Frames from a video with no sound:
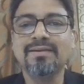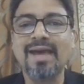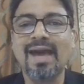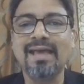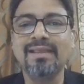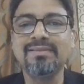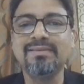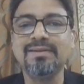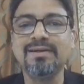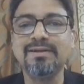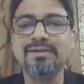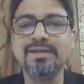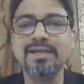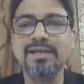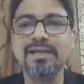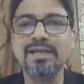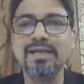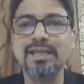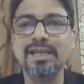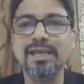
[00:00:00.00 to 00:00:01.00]
Tan
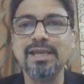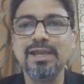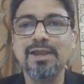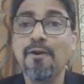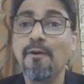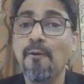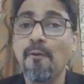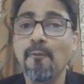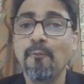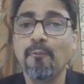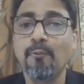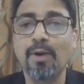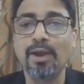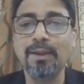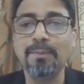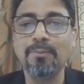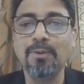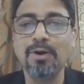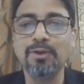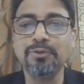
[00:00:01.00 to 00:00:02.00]
30 degree,
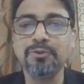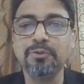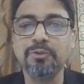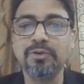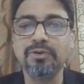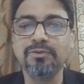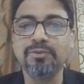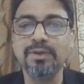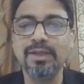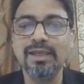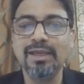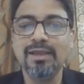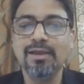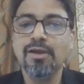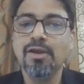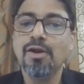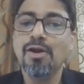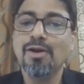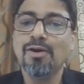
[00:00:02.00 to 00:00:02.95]
1 upon root 3.